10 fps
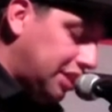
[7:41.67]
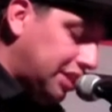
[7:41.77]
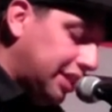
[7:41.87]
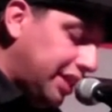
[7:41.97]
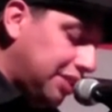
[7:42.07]

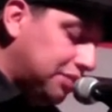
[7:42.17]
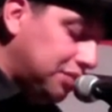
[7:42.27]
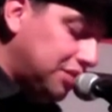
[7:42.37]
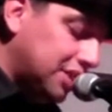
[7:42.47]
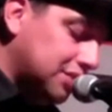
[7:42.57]
They came
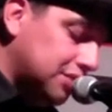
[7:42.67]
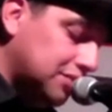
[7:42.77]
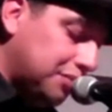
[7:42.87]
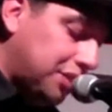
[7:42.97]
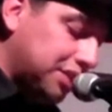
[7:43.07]
two dozen
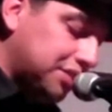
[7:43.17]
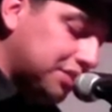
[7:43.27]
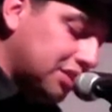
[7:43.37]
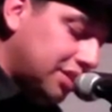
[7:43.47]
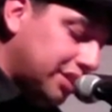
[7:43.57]
to a
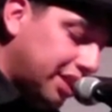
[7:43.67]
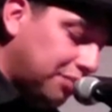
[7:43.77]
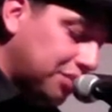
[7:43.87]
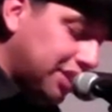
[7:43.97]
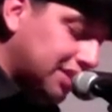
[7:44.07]
bunch
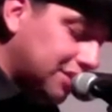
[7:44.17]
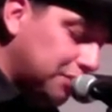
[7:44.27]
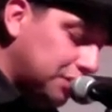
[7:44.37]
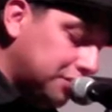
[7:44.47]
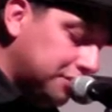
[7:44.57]
and were yet to
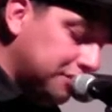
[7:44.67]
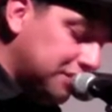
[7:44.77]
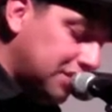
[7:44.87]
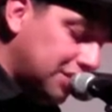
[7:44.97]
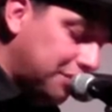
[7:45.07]
bloom,
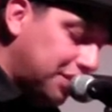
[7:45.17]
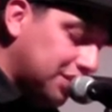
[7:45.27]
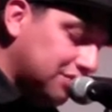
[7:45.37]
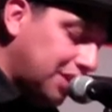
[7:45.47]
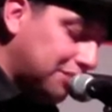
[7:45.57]
the
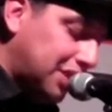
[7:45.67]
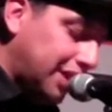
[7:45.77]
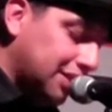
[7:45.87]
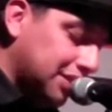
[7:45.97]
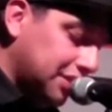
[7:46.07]
buds wrapped
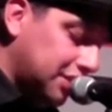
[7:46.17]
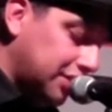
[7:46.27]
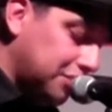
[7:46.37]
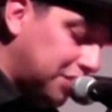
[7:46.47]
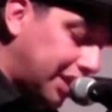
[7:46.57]
tightly in
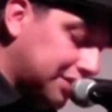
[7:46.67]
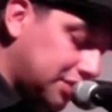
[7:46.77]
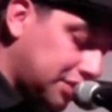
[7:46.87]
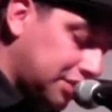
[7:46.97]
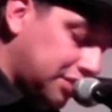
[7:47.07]
clear
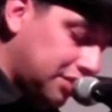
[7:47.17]
plastic.